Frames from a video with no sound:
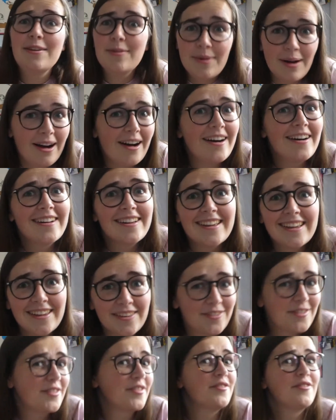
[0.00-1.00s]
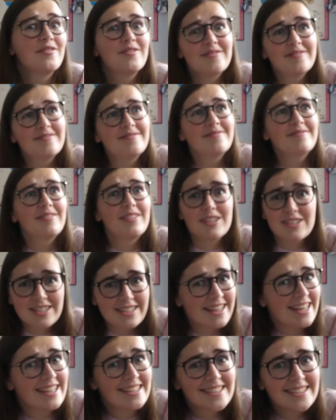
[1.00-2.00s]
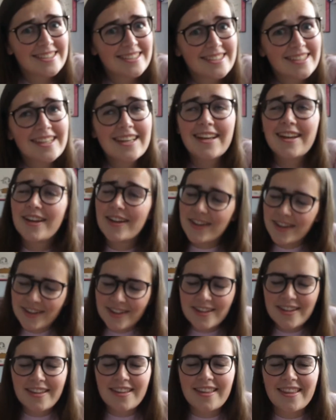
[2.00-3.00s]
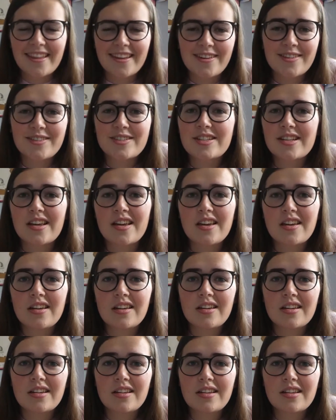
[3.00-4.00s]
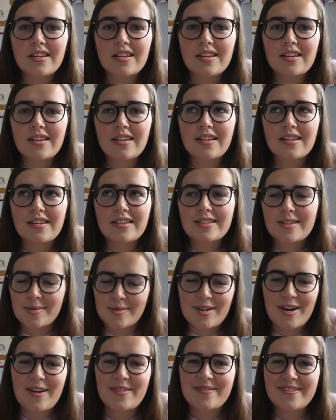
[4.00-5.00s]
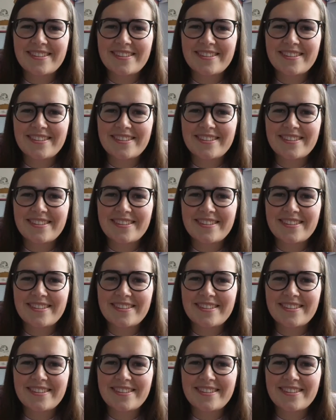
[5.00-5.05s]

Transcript: you are if you've watched this, then also subscribe.